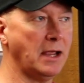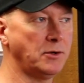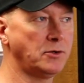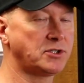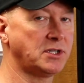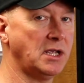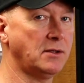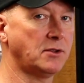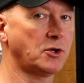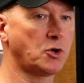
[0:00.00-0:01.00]
and you
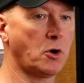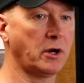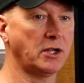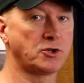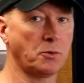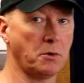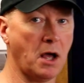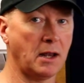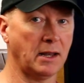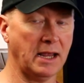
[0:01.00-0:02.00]
see that the targets are
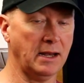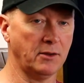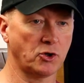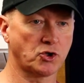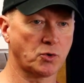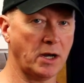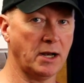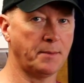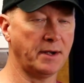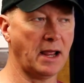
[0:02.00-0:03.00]
not leaning, they're
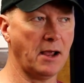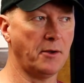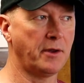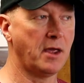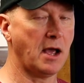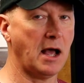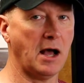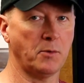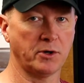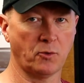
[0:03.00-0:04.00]
straight up and down,
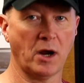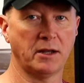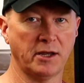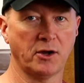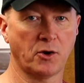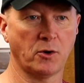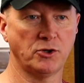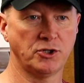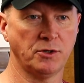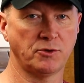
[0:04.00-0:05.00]
I would greatly
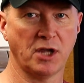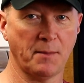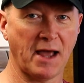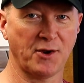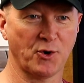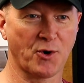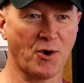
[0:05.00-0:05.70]
encourage you to get back in your